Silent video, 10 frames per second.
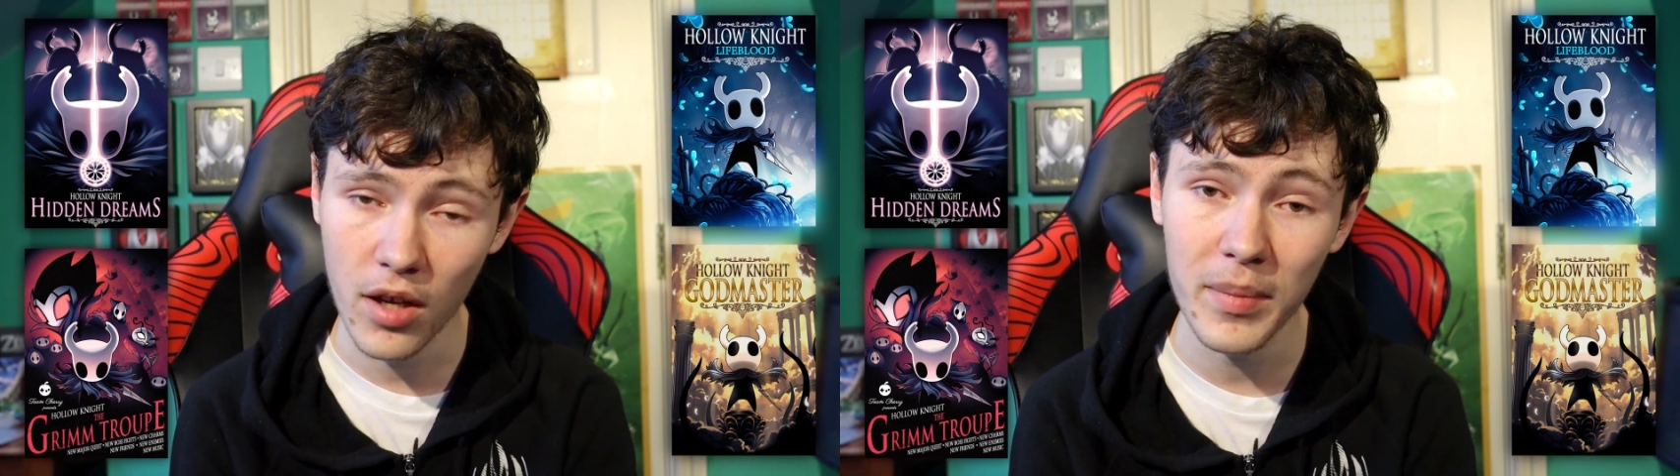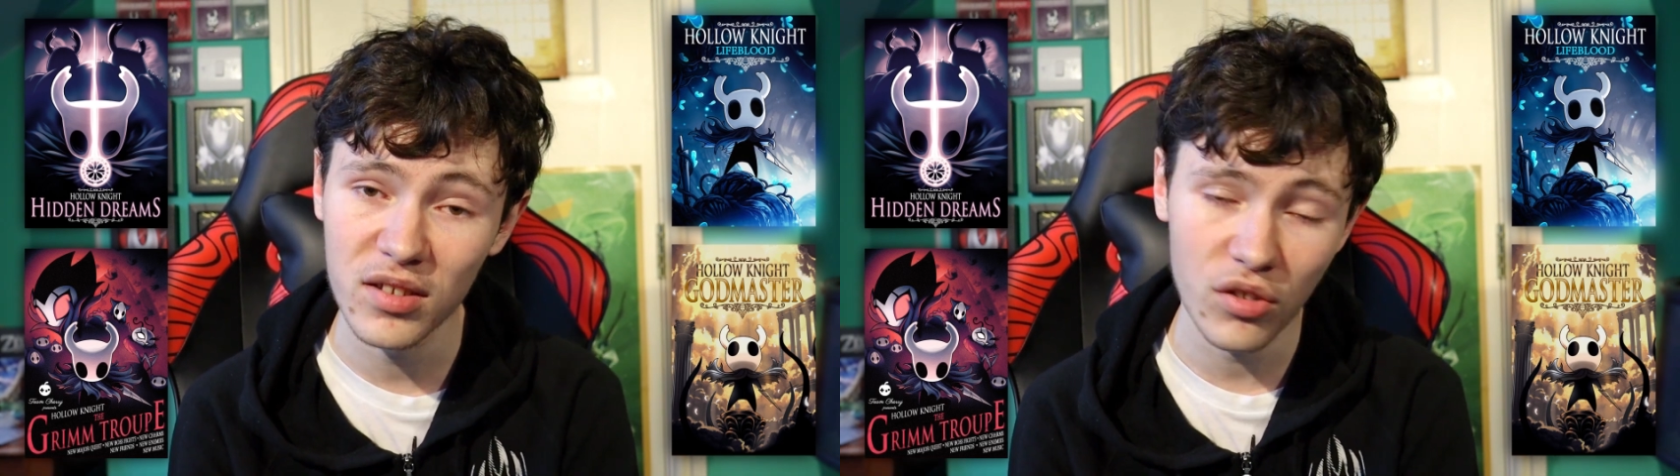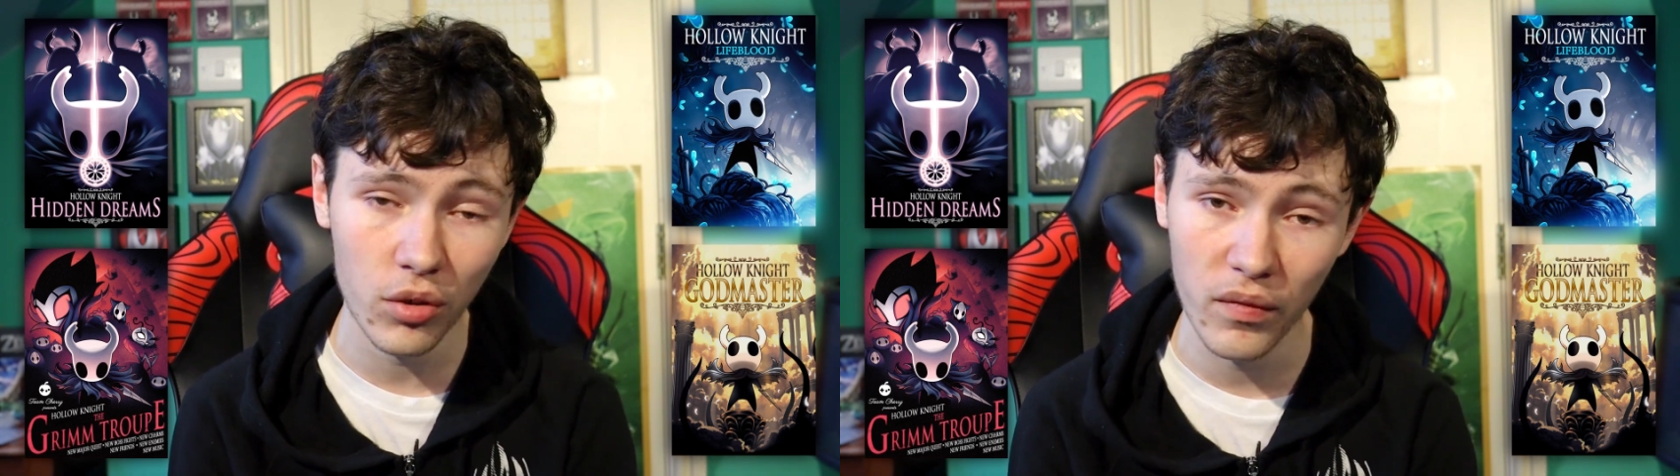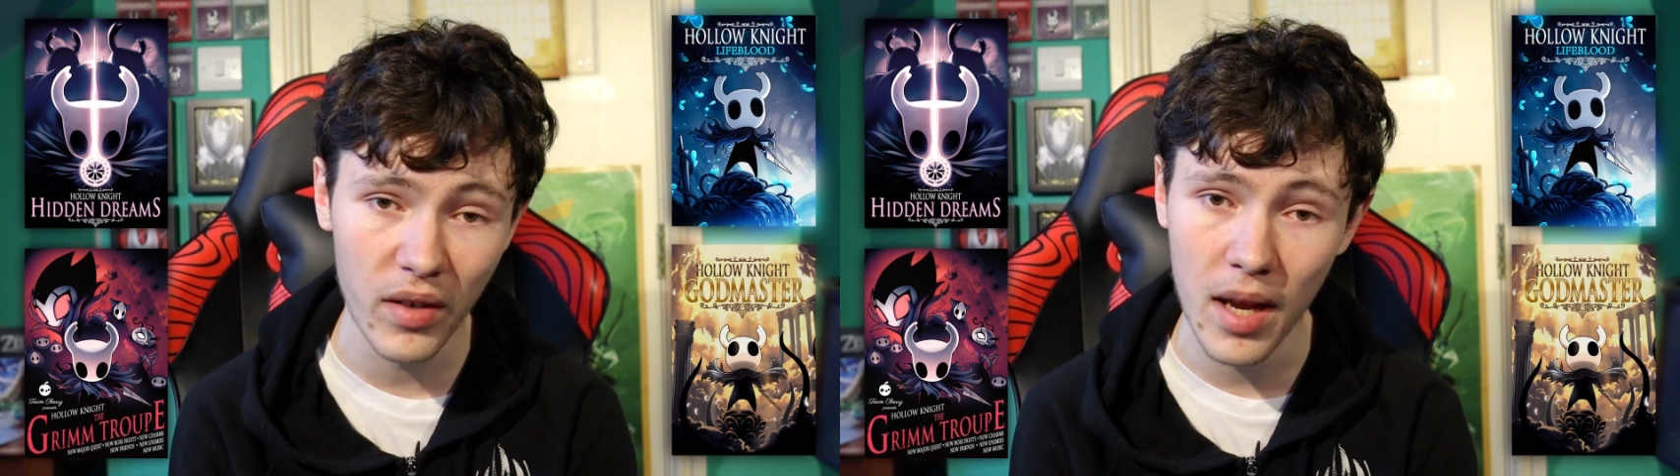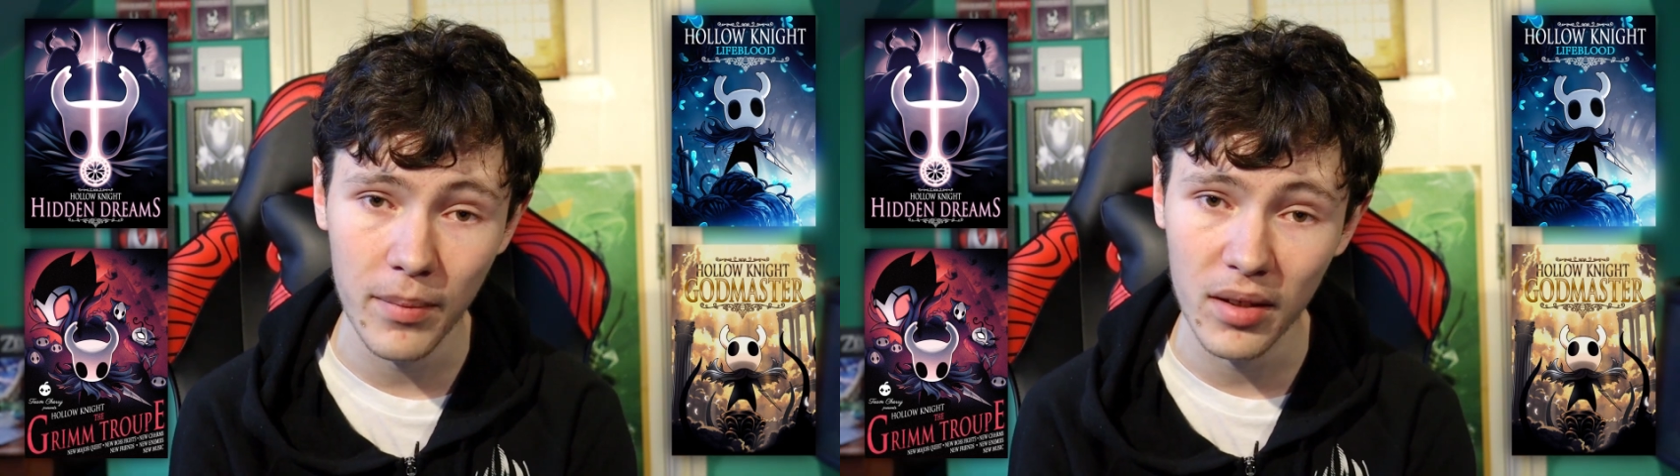come installed with the
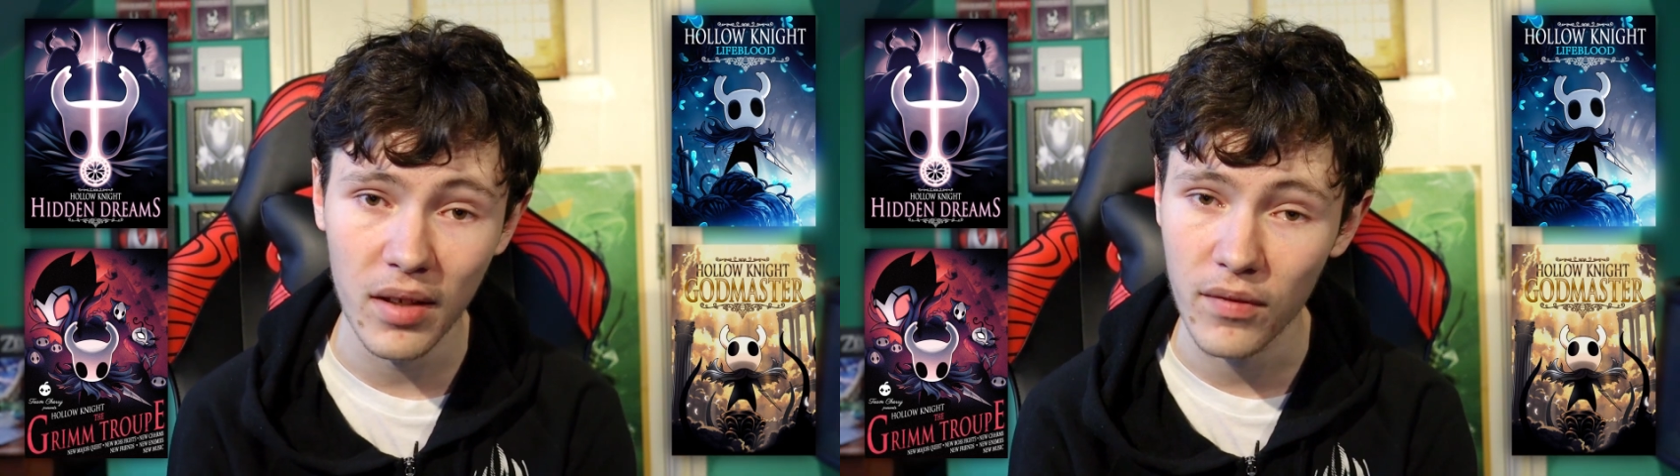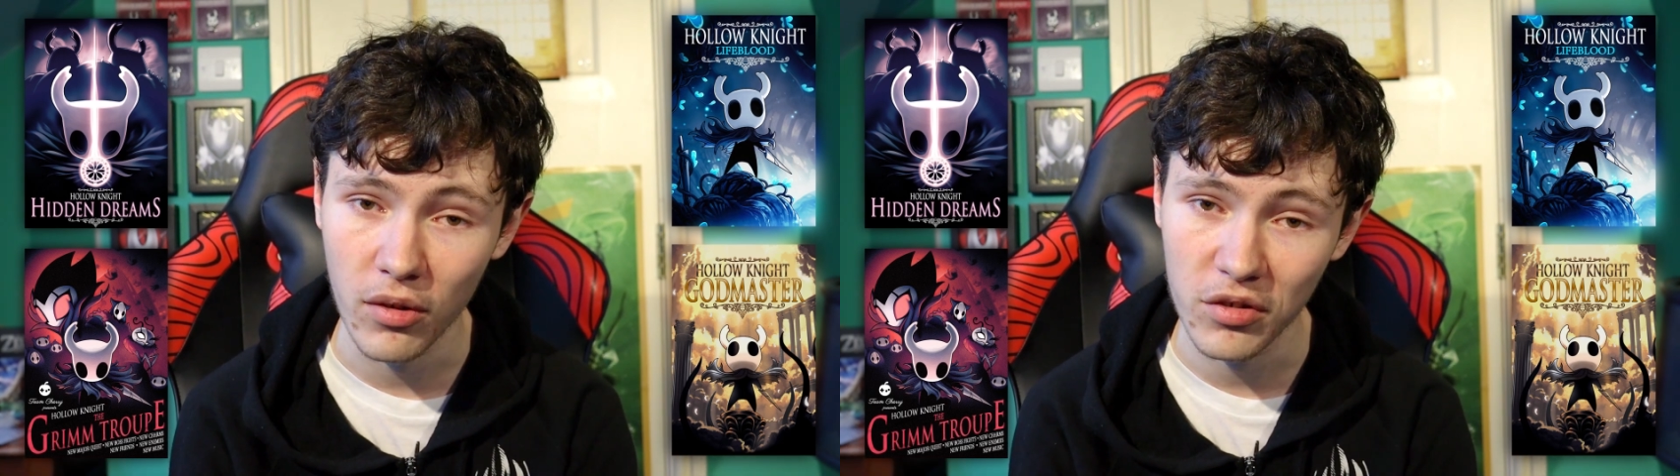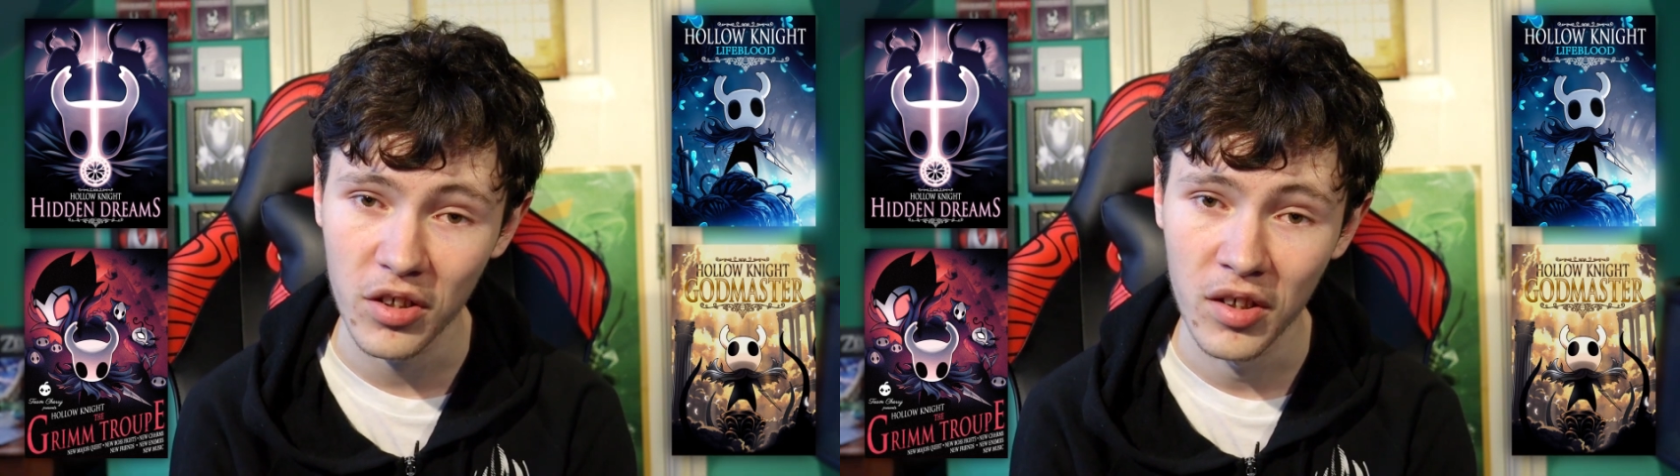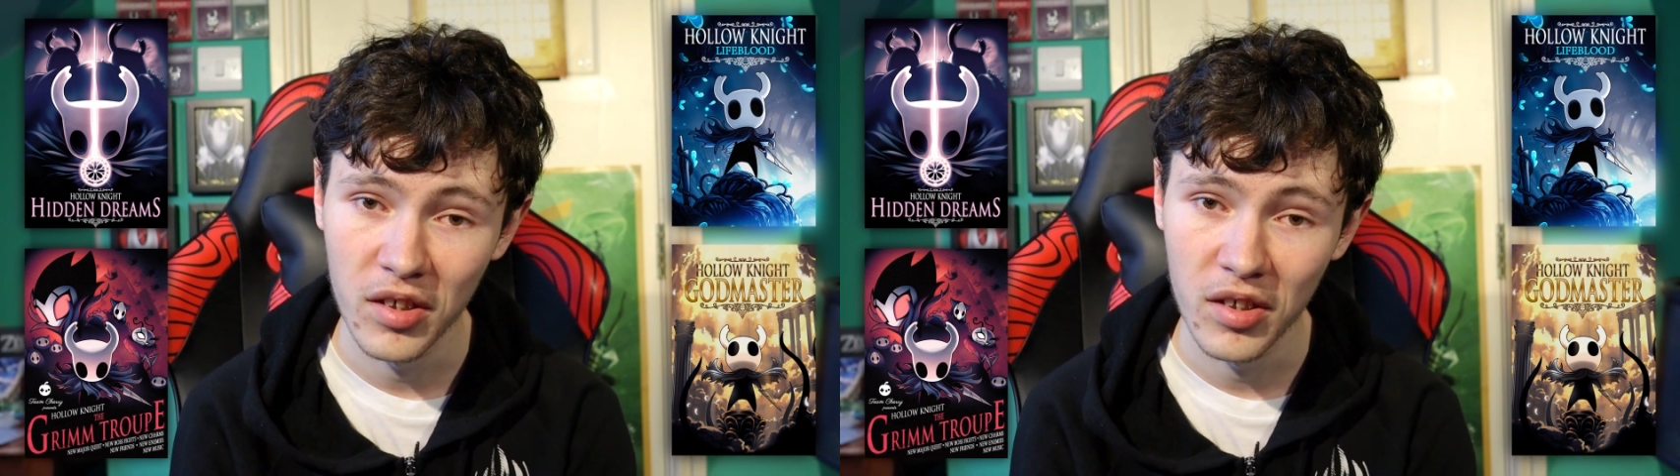game by default.